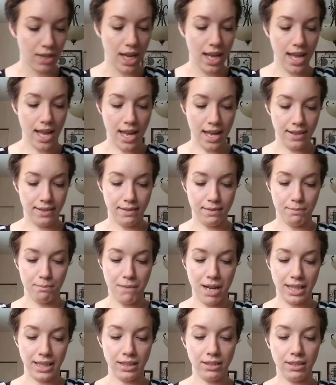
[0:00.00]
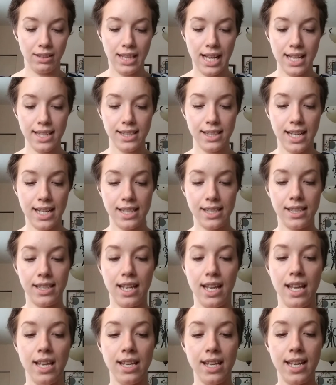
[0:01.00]
And my little last
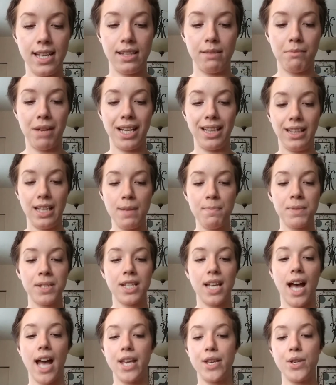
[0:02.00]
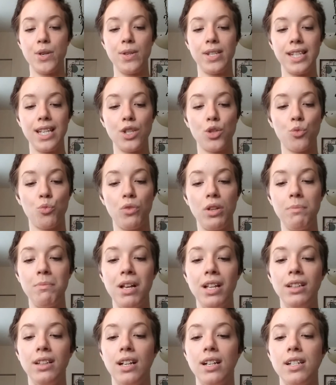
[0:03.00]
thing is my lips. I use this
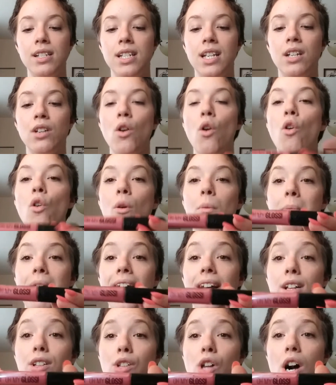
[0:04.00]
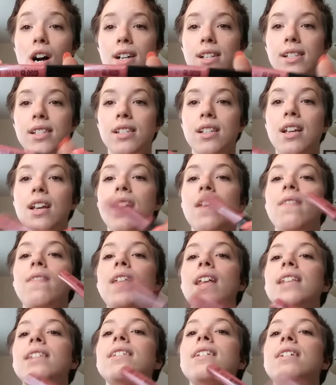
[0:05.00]
Rimmel London Oh My Gloss.
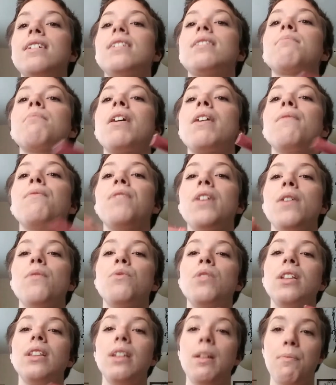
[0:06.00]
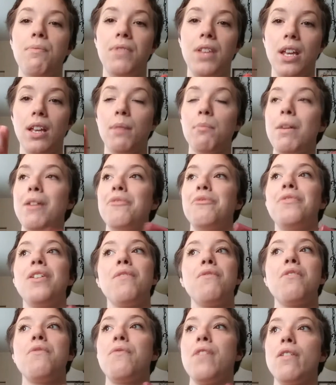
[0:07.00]
This is my favorite lip thing, my
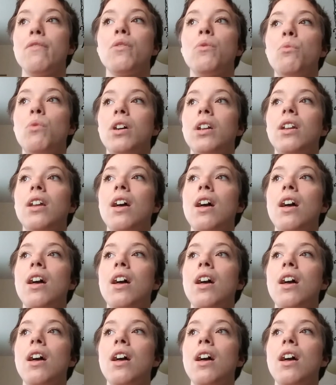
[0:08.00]
favorite one.